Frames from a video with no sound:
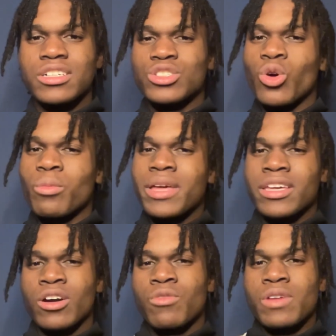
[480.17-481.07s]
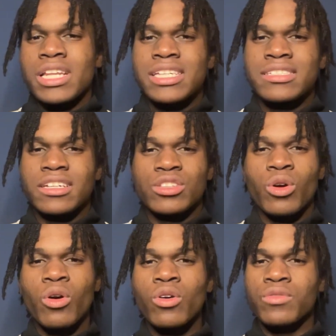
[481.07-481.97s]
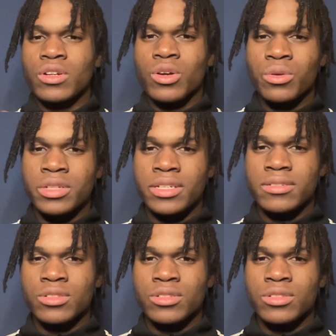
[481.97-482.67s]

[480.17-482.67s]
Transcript: don't make it unrealistic. Don't overload.